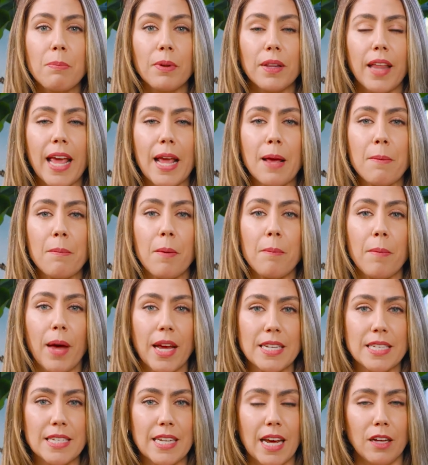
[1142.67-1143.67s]
blame
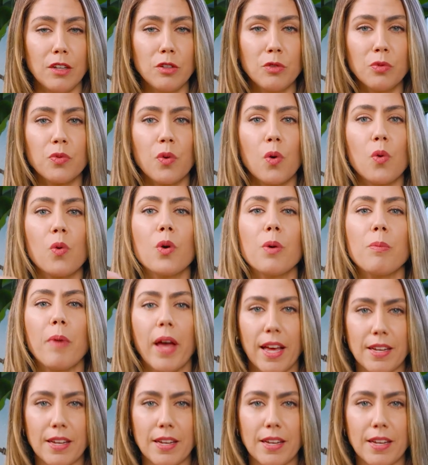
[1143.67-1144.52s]
myself or my